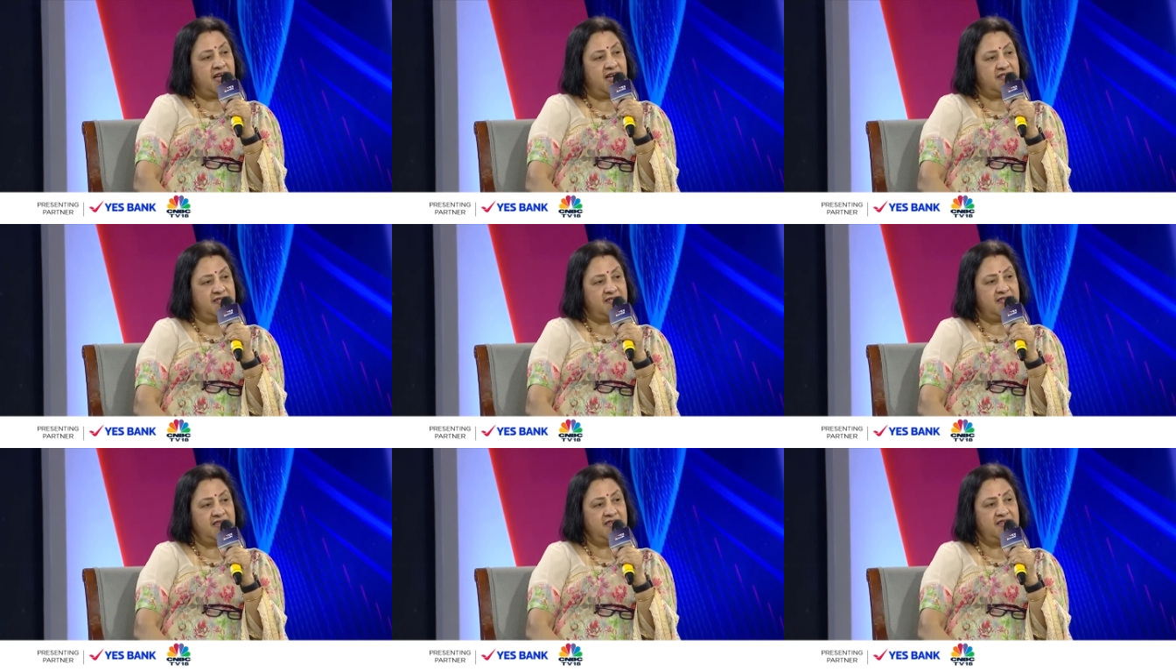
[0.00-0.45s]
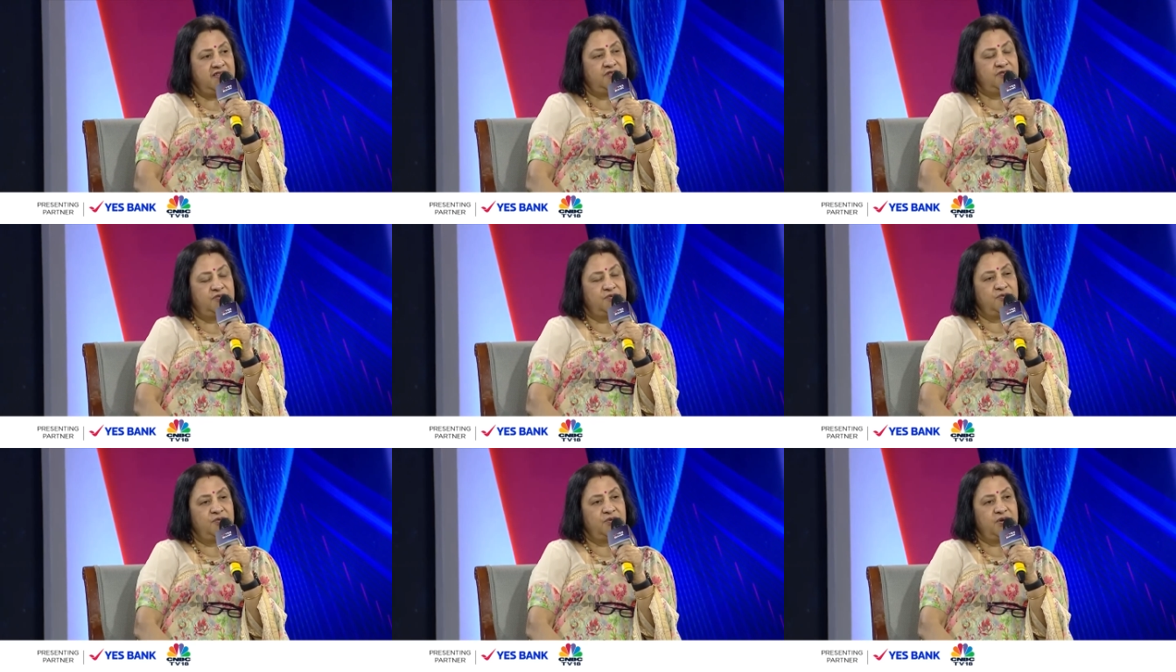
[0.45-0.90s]
I
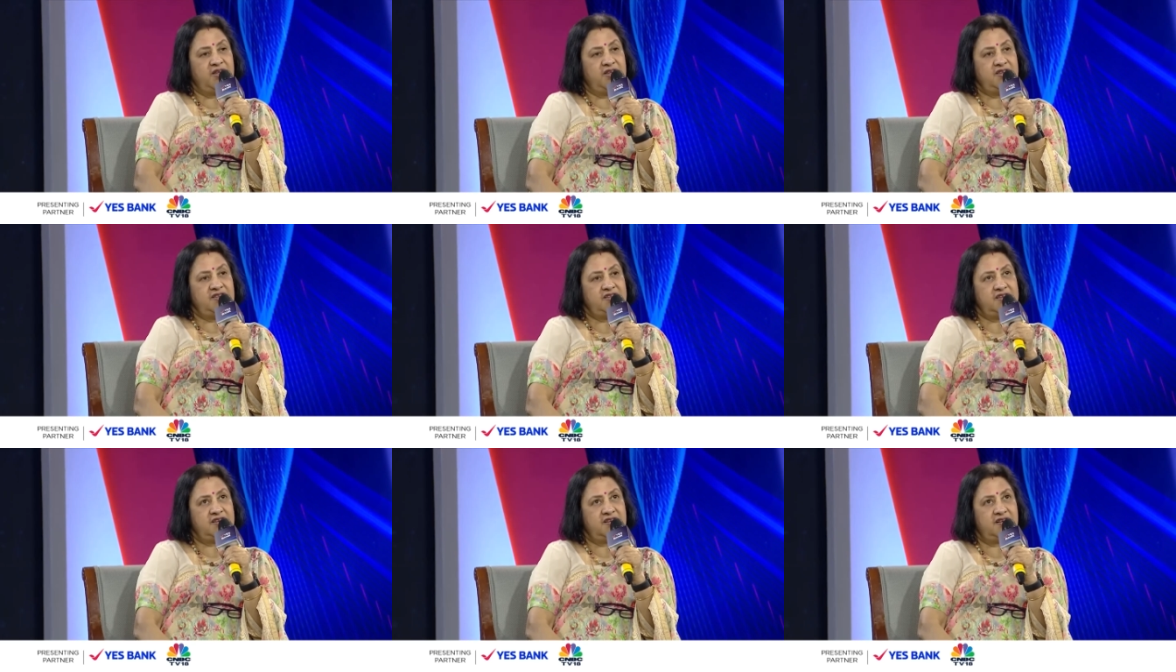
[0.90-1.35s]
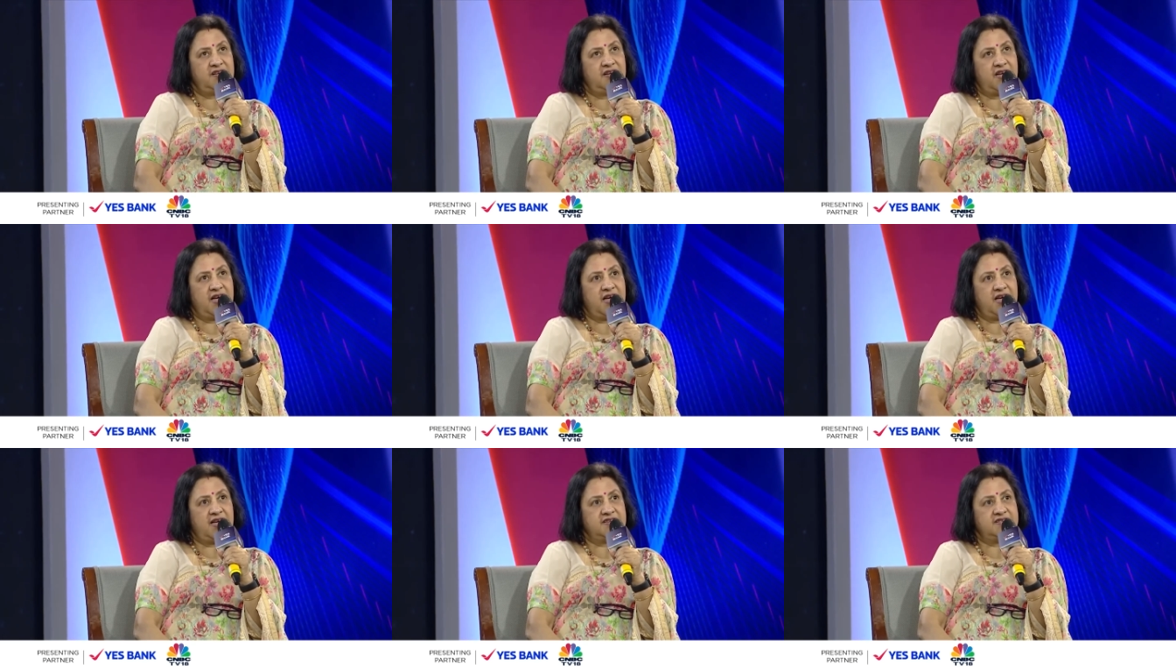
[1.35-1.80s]
think, you know, India
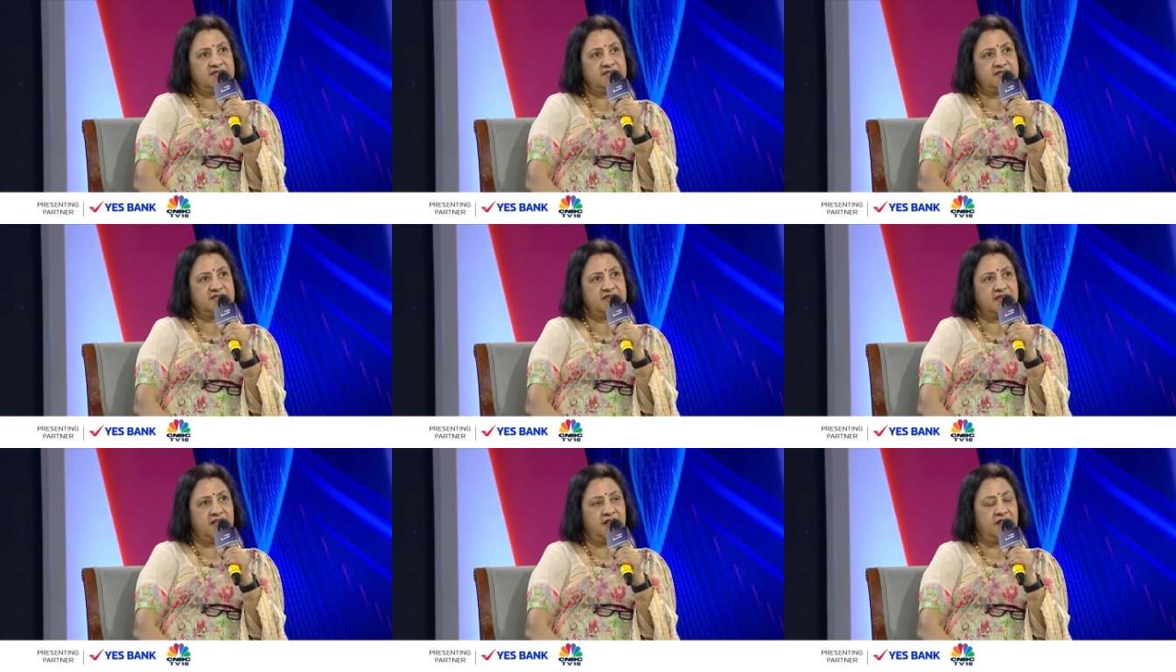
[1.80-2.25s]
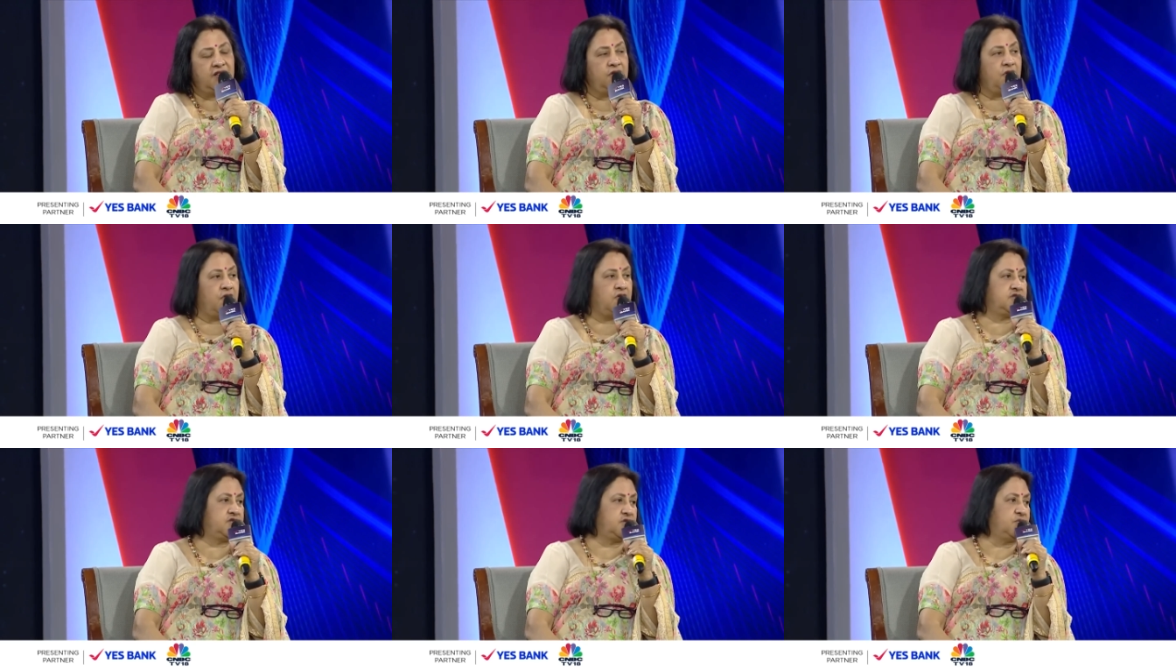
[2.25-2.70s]
has a
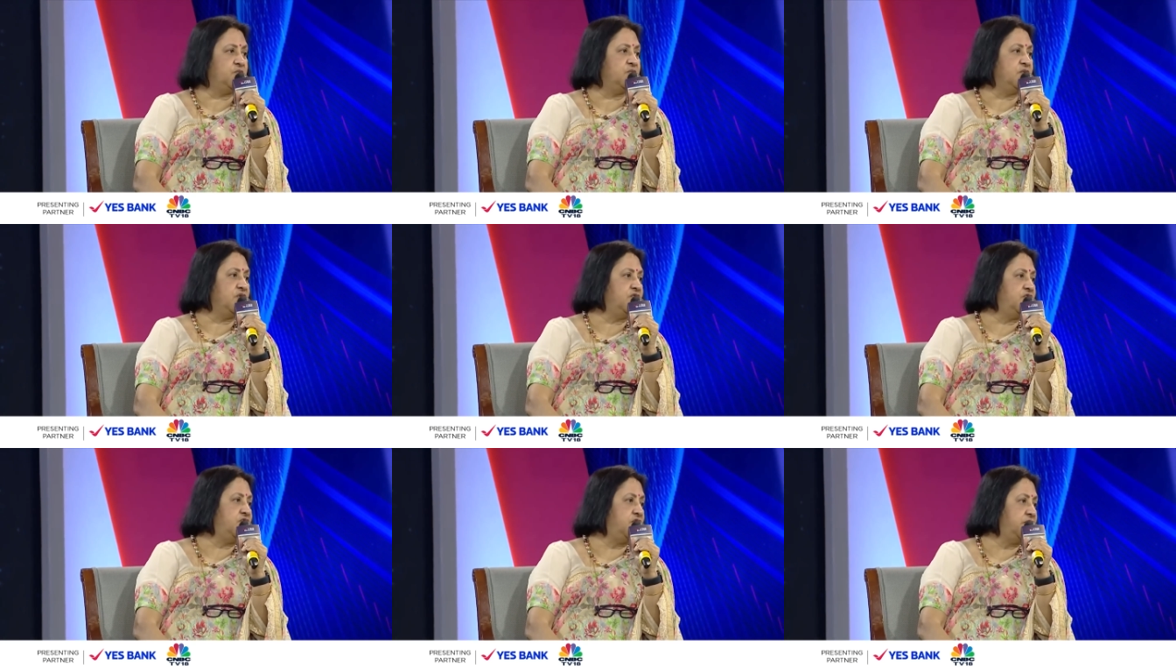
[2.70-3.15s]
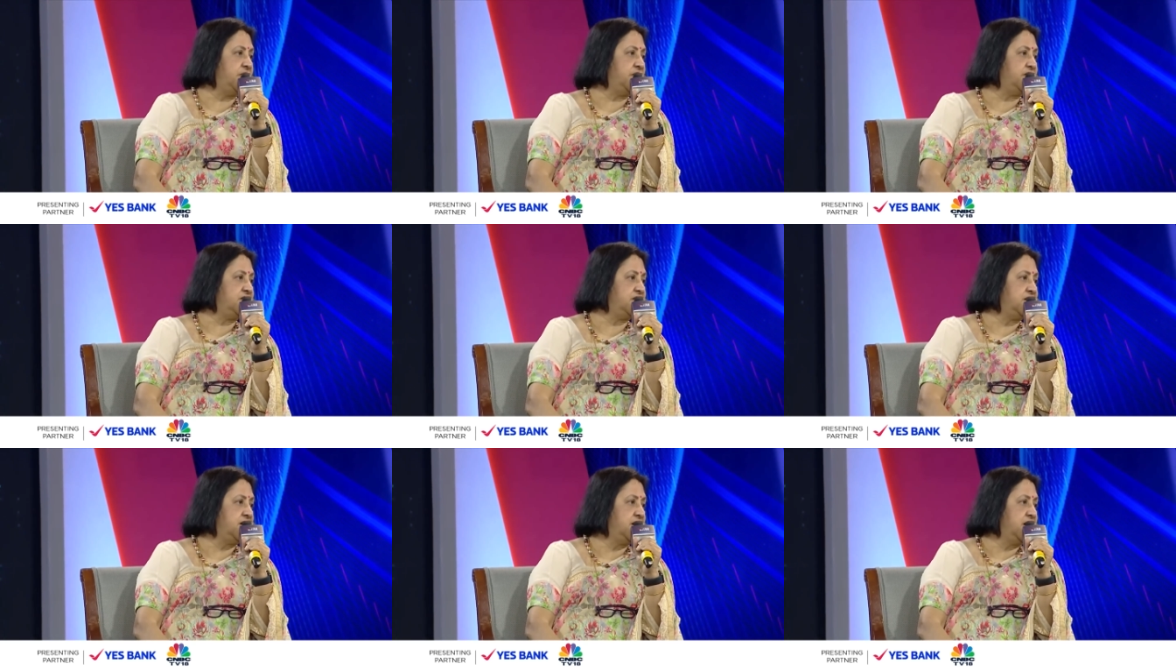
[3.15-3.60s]
lot going for
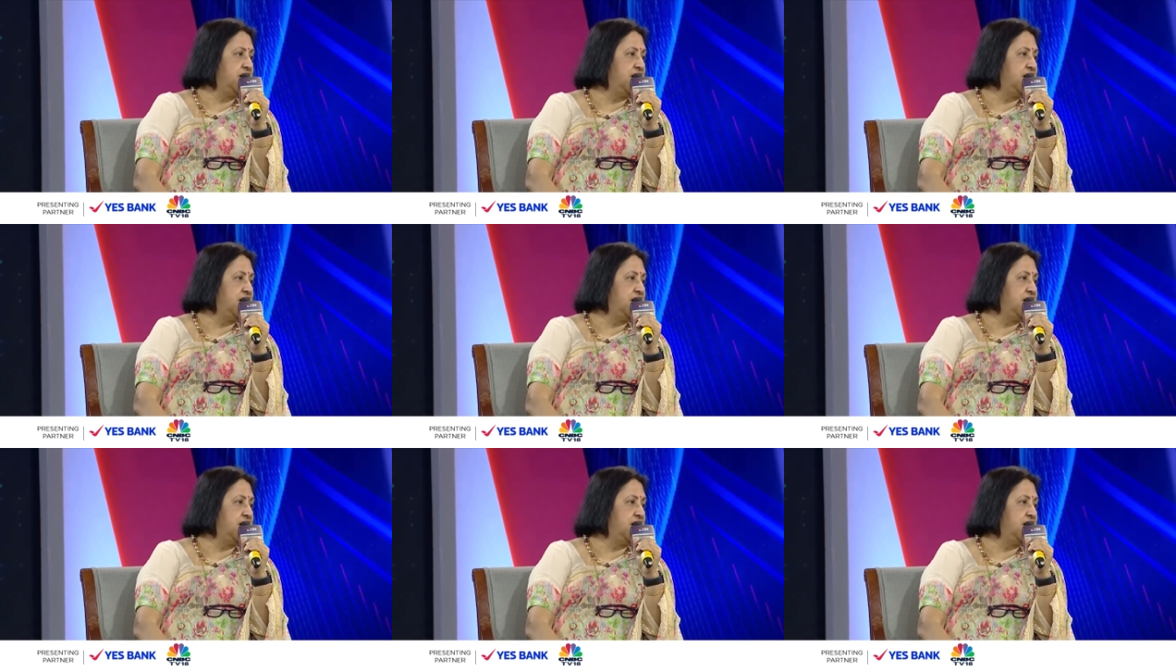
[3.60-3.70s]
it.